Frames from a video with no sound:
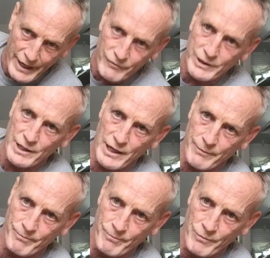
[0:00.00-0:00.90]
every
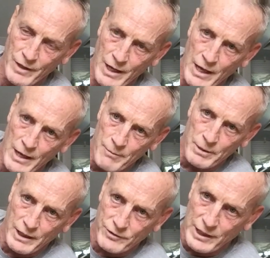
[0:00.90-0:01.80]
time,
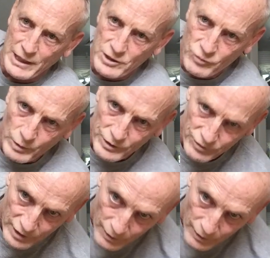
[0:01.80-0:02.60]
because he just wants to